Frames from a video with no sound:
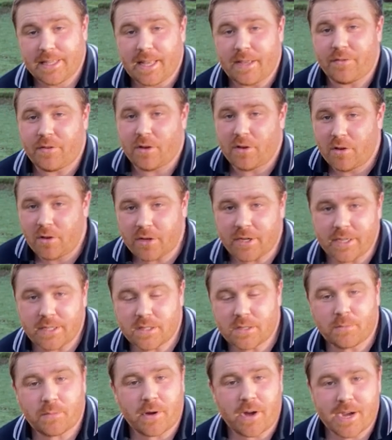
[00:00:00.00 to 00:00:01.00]
if you're
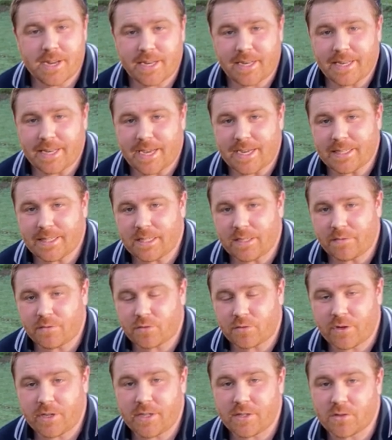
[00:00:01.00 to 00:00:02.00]
looking to buy any native
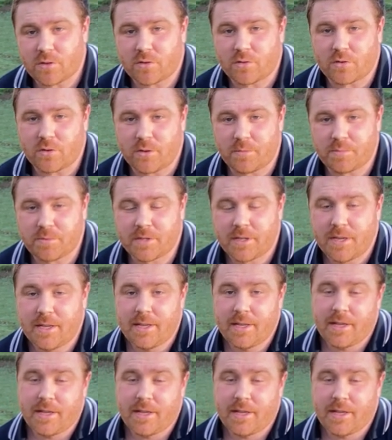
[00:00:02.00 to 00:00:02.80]
trees or shrubs